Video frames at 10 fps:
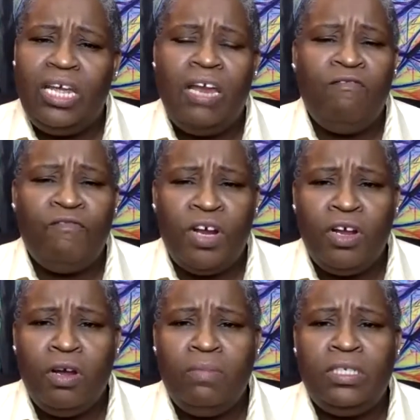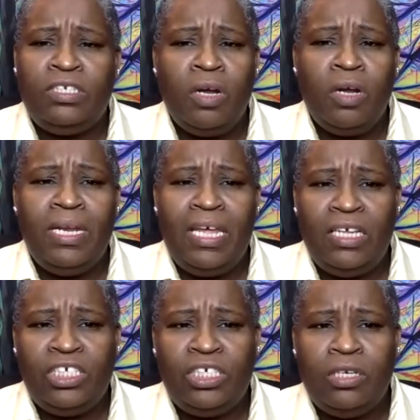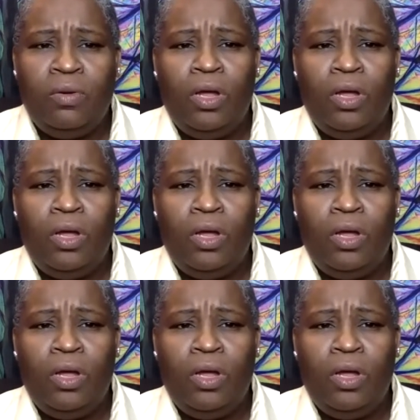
and firm determination,